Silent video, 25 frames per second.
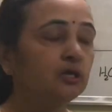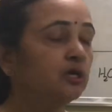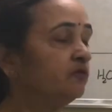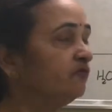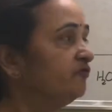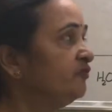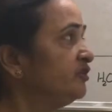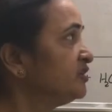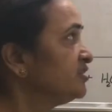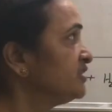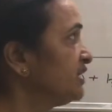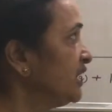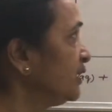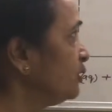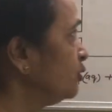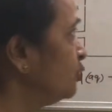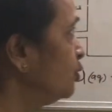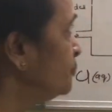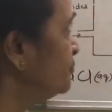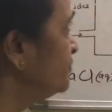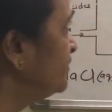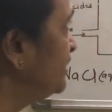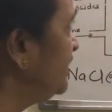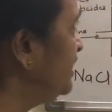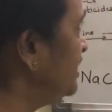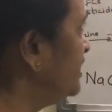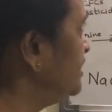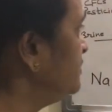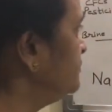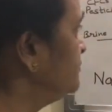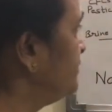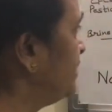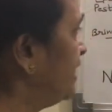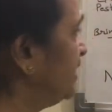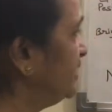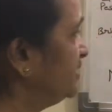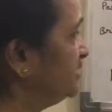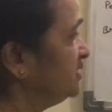which are obtained
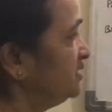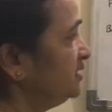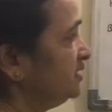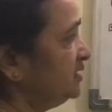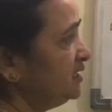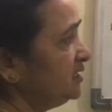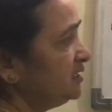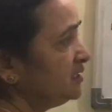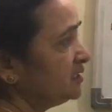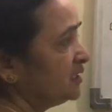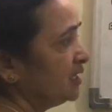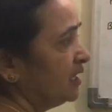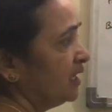by these